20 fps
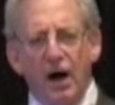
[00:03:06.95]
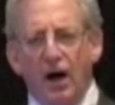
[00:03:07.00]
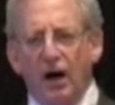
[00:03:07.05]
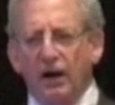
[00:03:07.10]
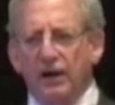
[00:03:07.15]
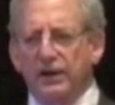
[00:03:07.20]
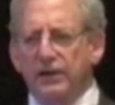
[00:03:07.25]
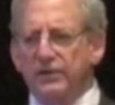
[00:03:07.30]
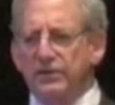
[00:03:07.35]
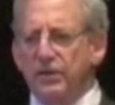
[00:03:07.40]

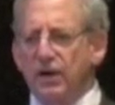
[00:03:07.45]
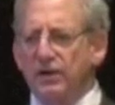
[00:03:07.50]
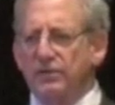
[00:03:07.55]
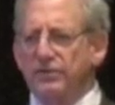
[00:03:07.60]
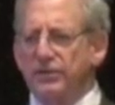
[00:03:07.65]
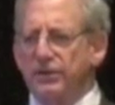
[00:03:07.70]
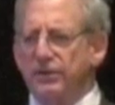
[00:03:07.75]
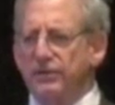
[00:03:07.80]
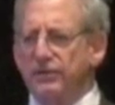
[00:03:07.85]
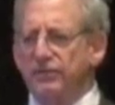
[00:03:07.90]
are
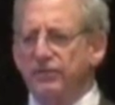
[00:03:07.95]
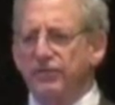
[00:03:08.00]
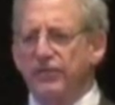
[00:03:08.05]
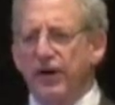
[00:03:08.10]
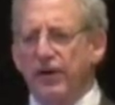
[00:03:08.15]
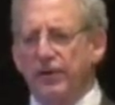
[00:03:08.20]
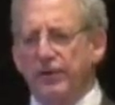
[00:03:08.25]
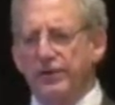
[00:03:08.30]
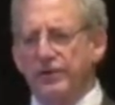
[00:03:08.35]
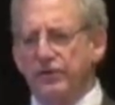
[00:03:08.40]
conducted in
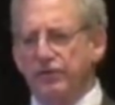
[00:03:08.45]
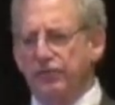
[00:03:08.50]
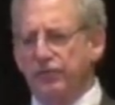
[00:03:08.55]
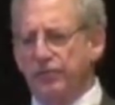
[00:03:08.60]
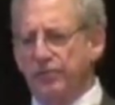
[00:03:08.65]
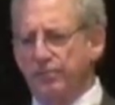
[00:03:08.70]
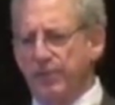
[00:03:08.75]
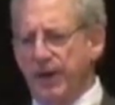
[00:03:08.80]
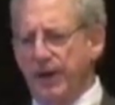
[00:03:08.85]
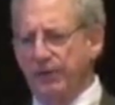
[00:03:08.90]
very
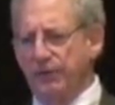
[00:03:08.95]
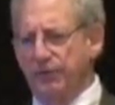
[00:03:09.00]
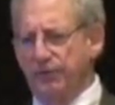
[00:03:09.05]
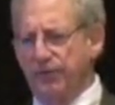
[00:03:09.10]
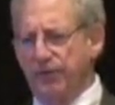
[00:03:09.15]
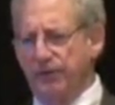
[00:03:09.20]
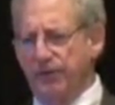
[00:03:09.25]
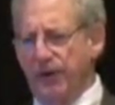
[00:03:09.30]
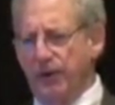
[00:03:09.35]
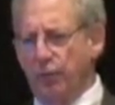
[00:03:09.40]
different manner
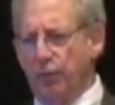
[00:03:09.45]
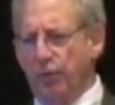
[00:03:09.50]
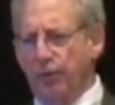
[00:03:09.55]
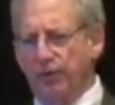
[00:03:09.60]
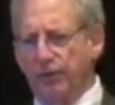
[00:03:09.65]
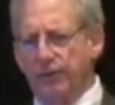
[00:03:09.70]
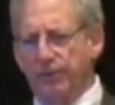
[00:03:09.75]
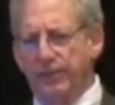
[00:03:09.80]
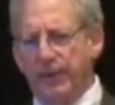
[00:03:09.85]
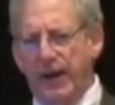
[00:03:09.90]
than they
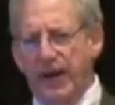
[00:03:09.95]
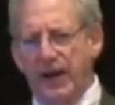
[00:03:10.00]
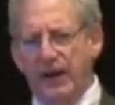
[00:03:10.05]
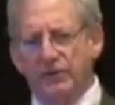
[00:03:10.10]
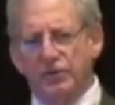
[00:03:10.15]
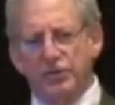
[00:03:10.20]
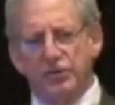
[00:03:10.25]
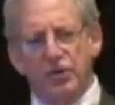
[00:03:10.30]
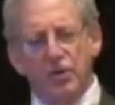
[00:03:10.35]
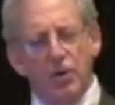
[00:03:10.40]
were in the
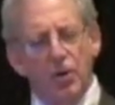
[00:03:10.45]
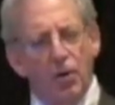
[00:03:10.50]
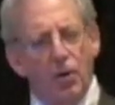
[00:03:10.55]
past,